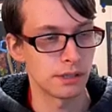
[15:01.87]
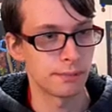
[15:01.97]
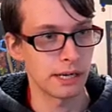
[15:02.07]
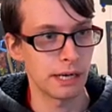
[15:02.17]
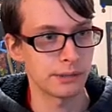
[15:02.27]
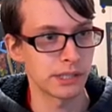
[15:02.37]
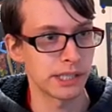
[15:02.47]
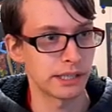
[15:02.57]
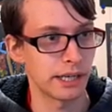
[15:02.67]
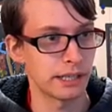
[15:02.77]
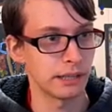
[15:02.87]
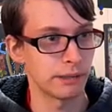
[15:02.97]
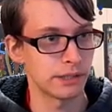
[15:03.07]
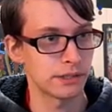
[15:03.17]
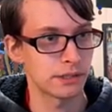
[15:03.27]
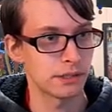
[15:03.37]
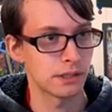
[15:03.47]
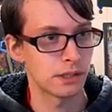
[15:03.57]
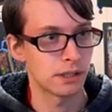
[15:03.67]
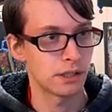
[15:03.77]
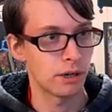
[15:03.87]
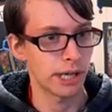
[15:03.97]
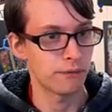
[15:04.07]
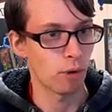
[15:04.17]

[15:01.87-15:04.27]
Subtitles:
But I was going to get that anyways. Okay,